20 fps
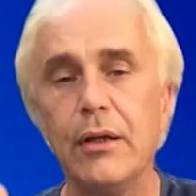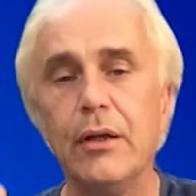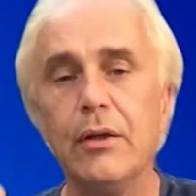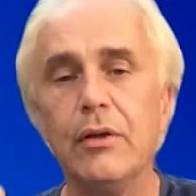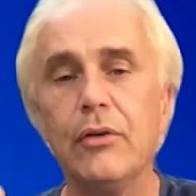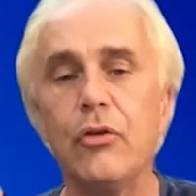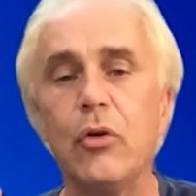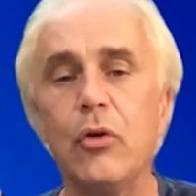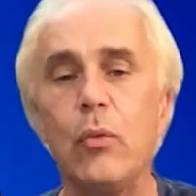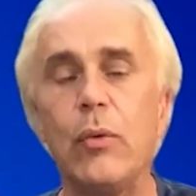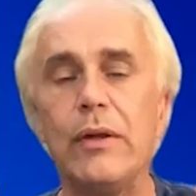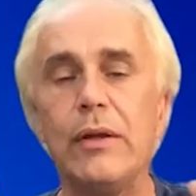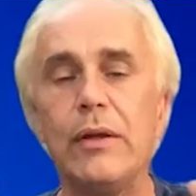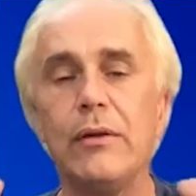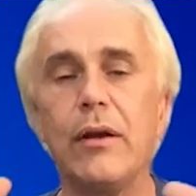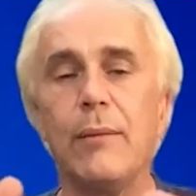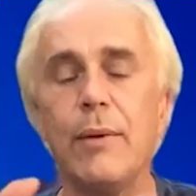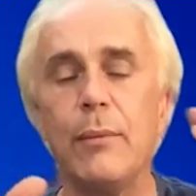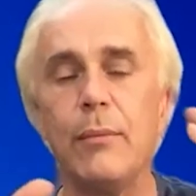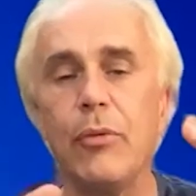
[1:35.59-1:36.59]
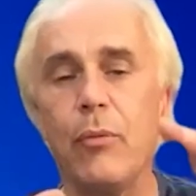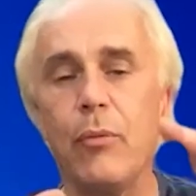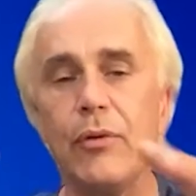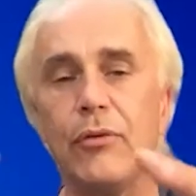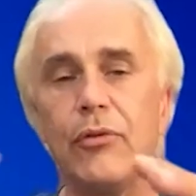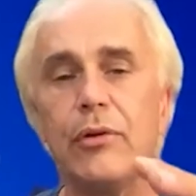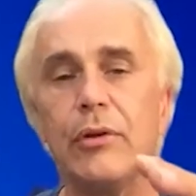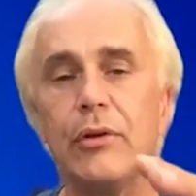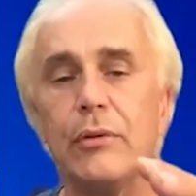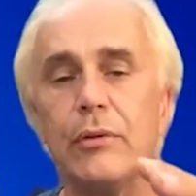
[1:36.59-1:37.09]
So we need to come up with one
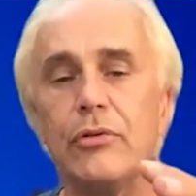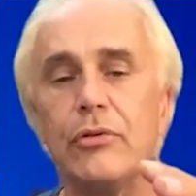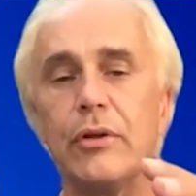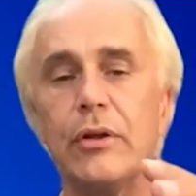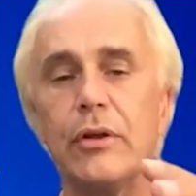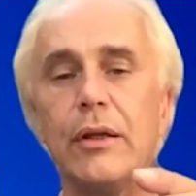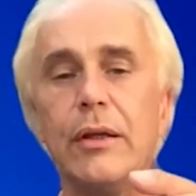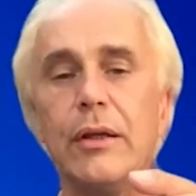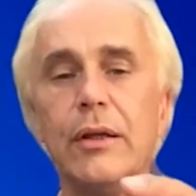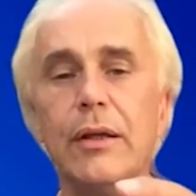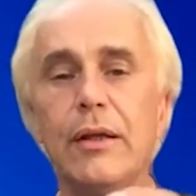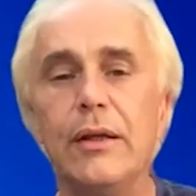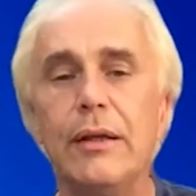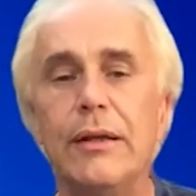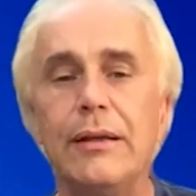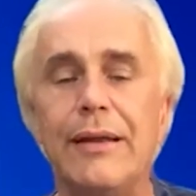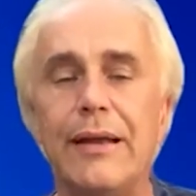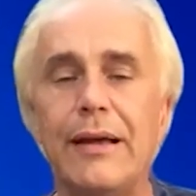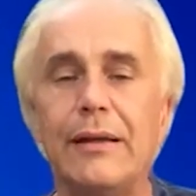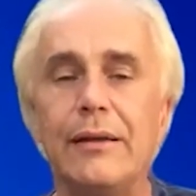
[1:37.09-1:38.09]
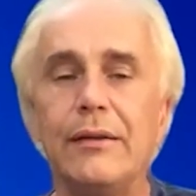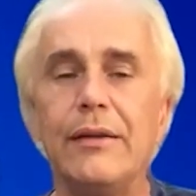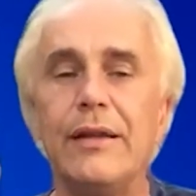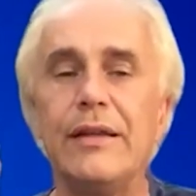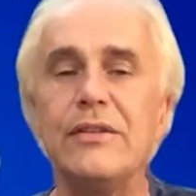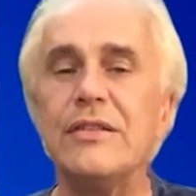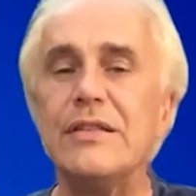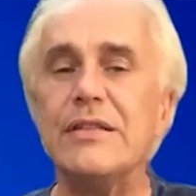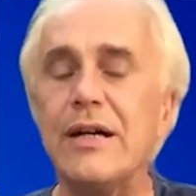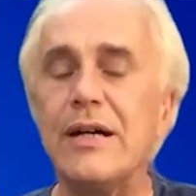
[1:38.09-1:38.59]
solution that is
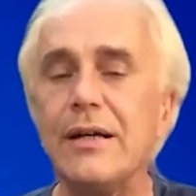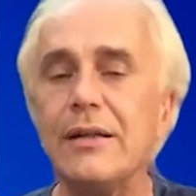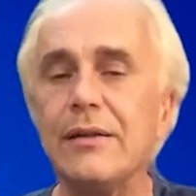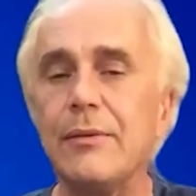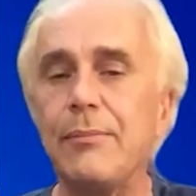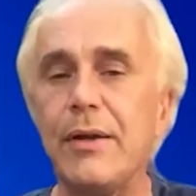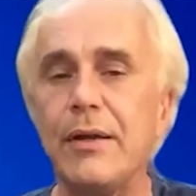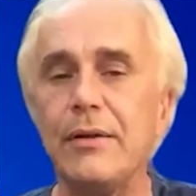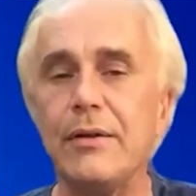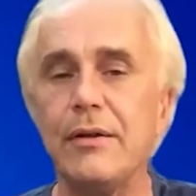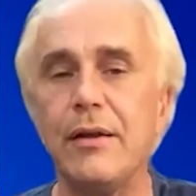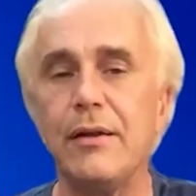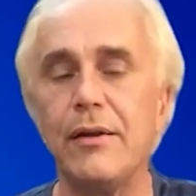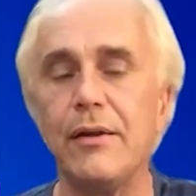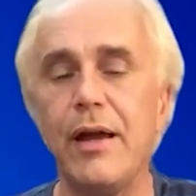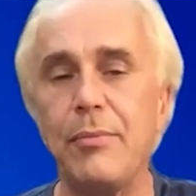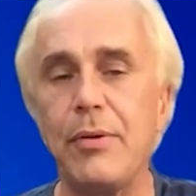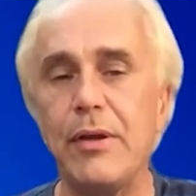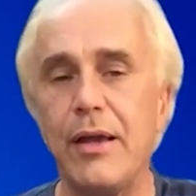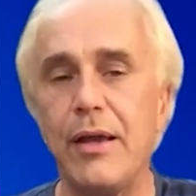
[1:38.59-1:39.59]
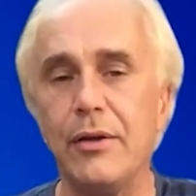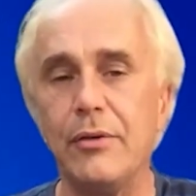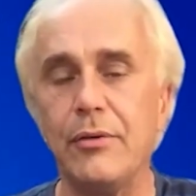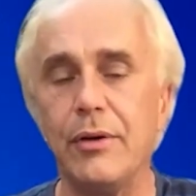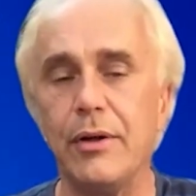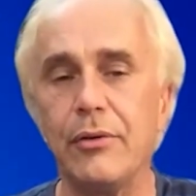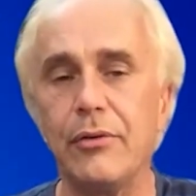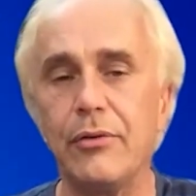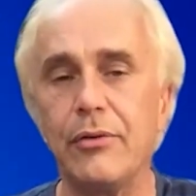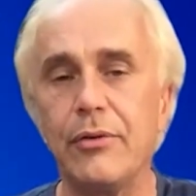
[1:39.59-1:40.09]
not dependent on IP
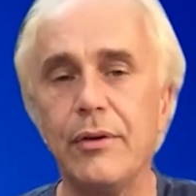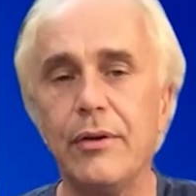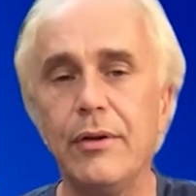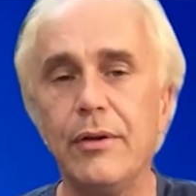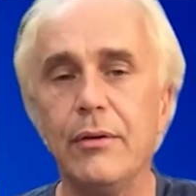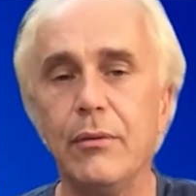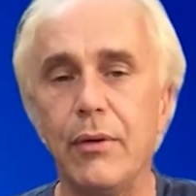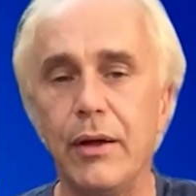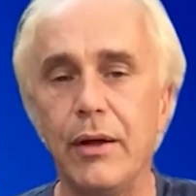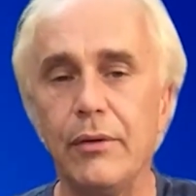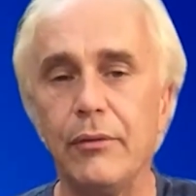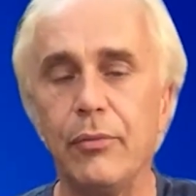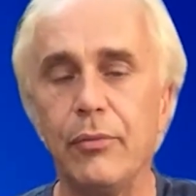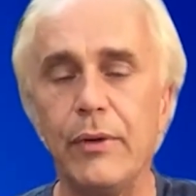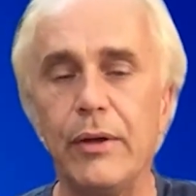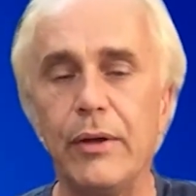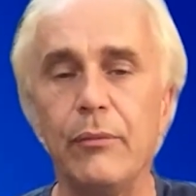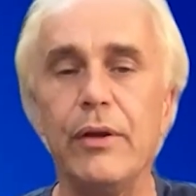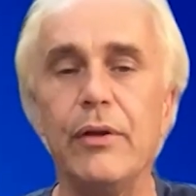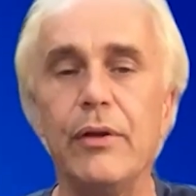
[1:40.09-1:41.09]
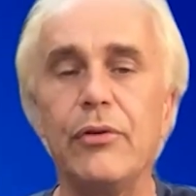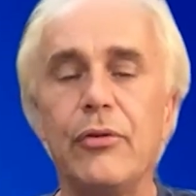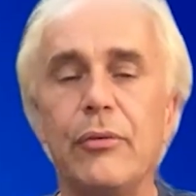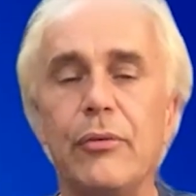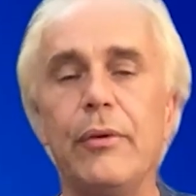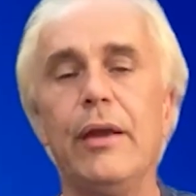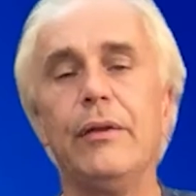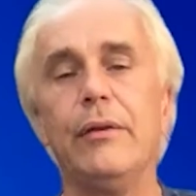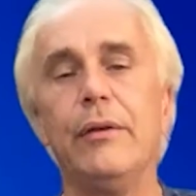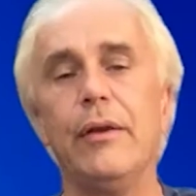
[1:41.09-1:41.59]
address, right? So
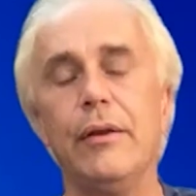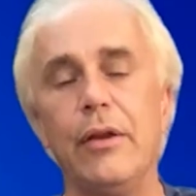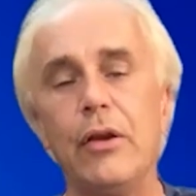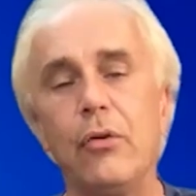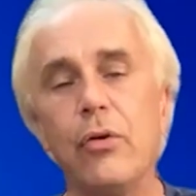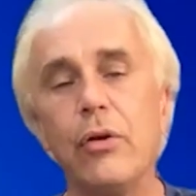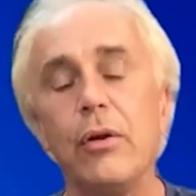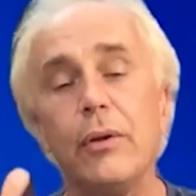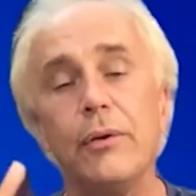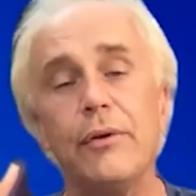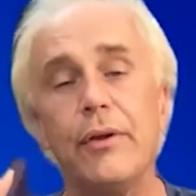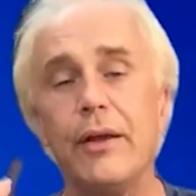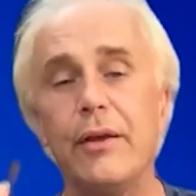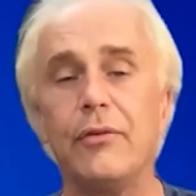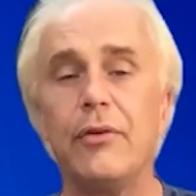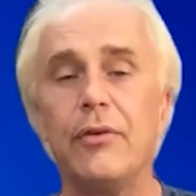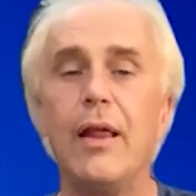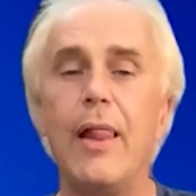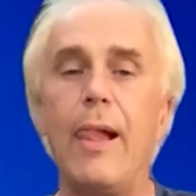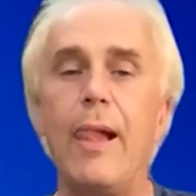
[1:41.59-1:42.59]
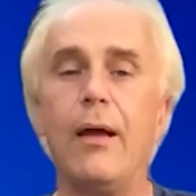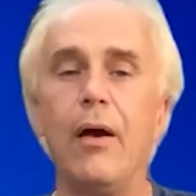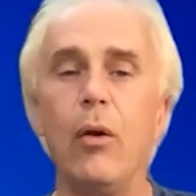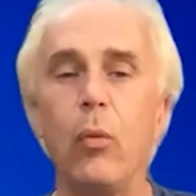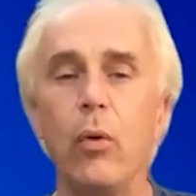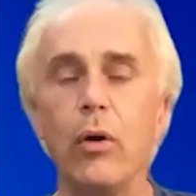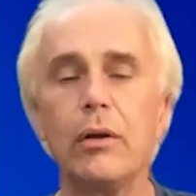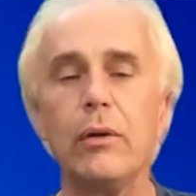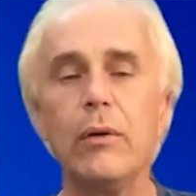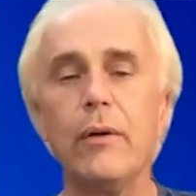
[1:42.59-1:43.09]
in the good old days, a
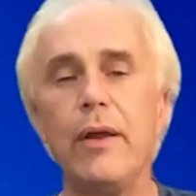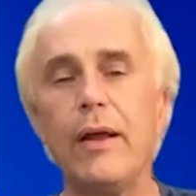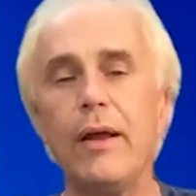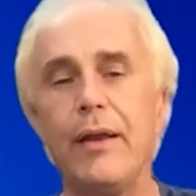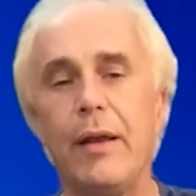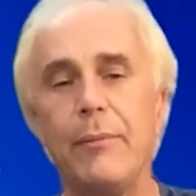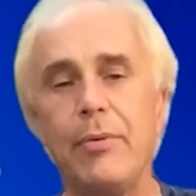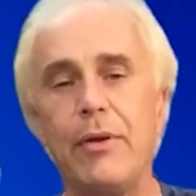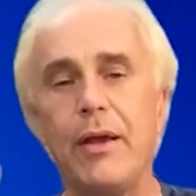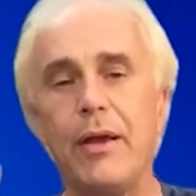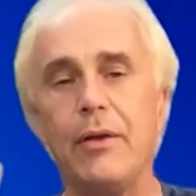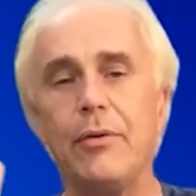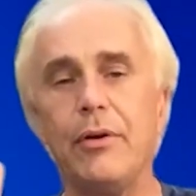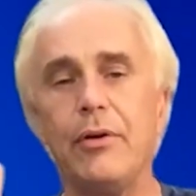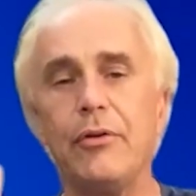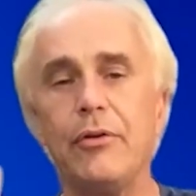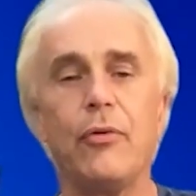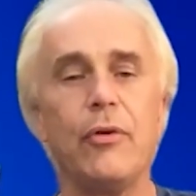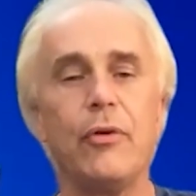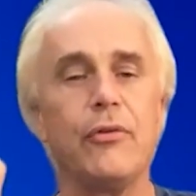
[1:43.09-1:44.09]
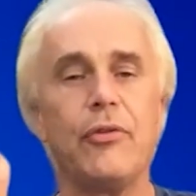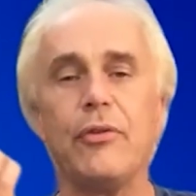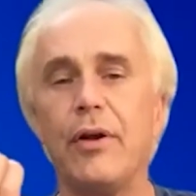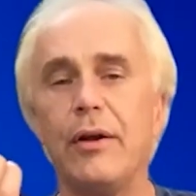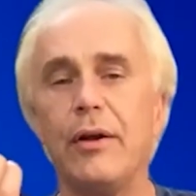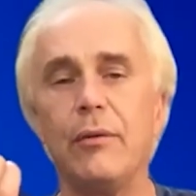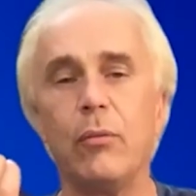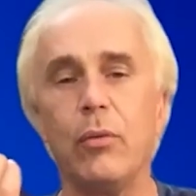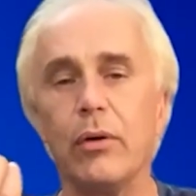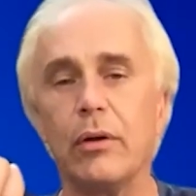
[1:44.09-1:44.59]
workload had an IP address for its
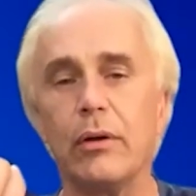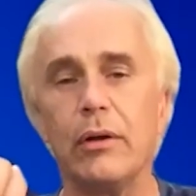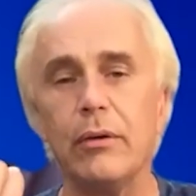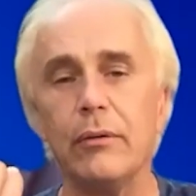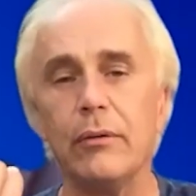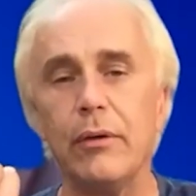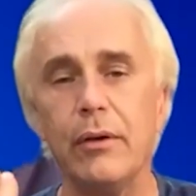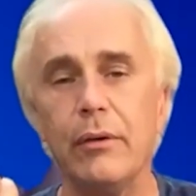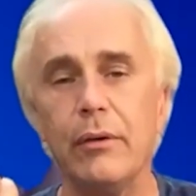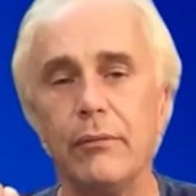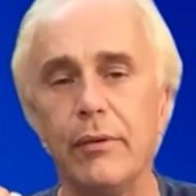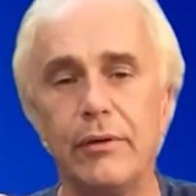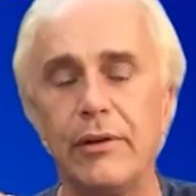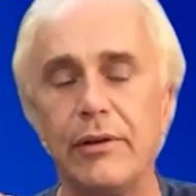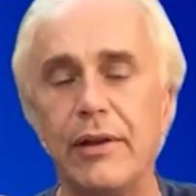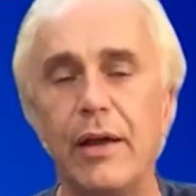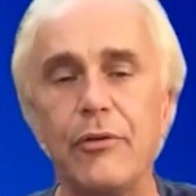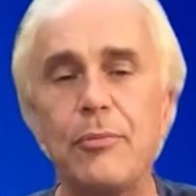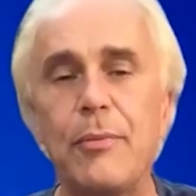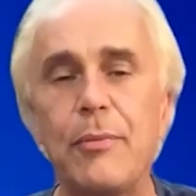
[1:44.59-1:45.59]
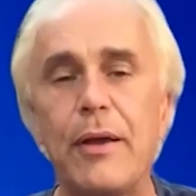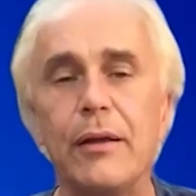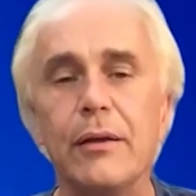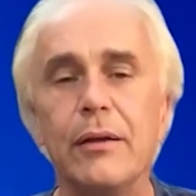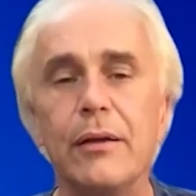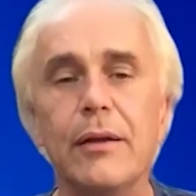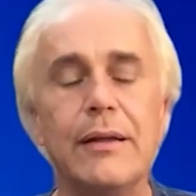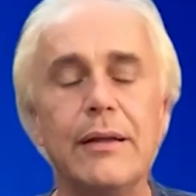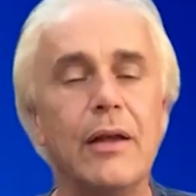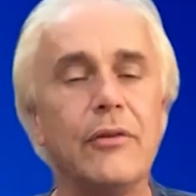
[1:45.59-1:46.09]
entire workload, its lifespan.
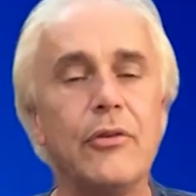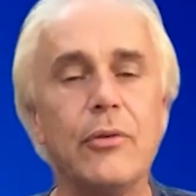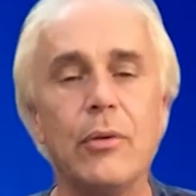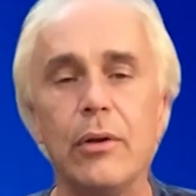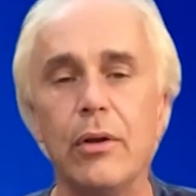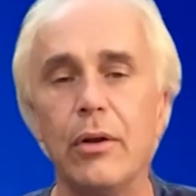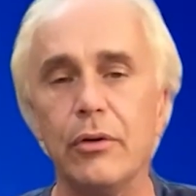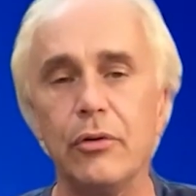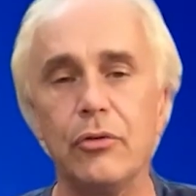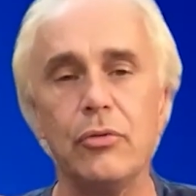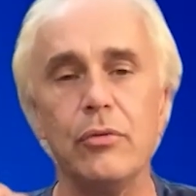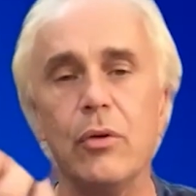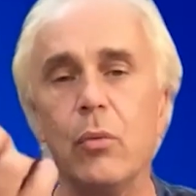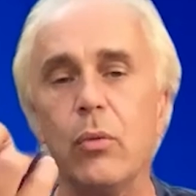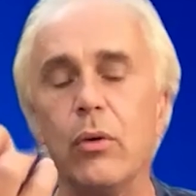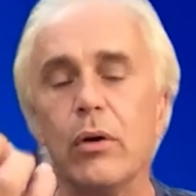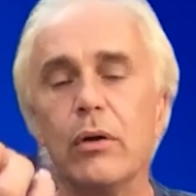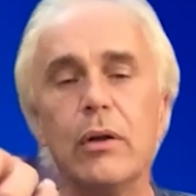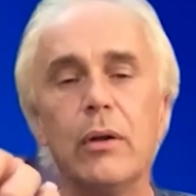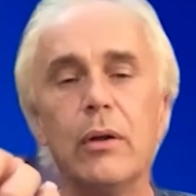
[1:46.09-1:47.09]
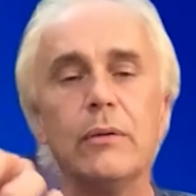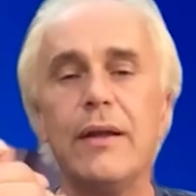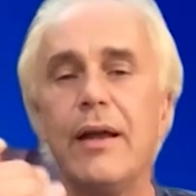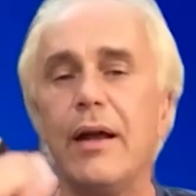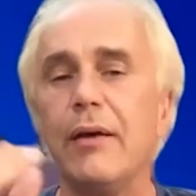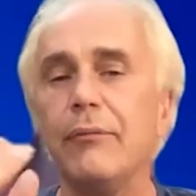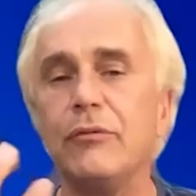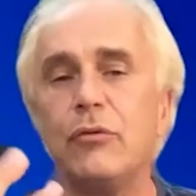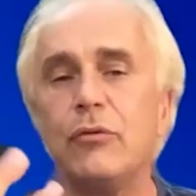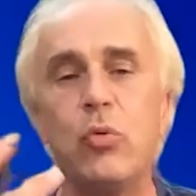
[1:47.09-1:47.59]
That's no longer true. A workload can
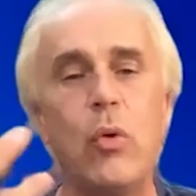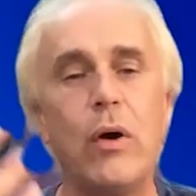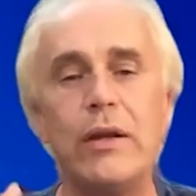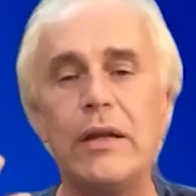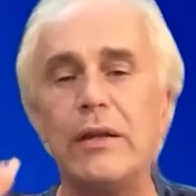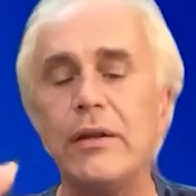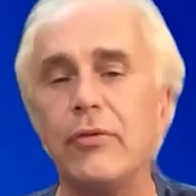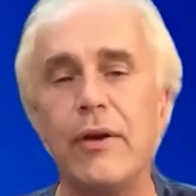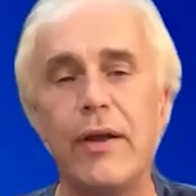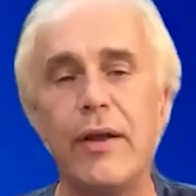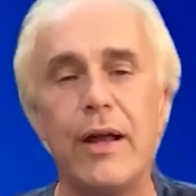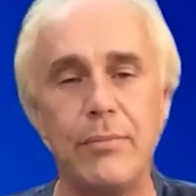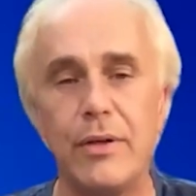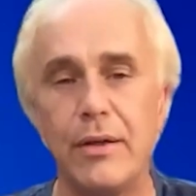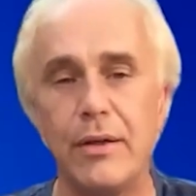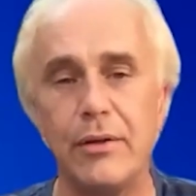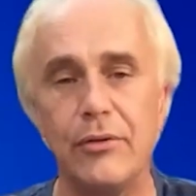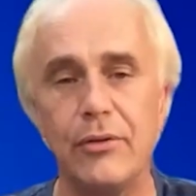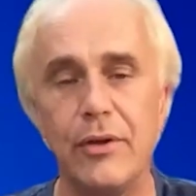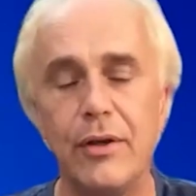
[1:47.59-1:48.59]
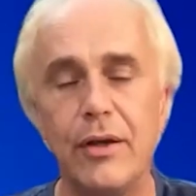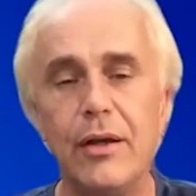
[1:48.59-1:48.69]
have 20 different IPs.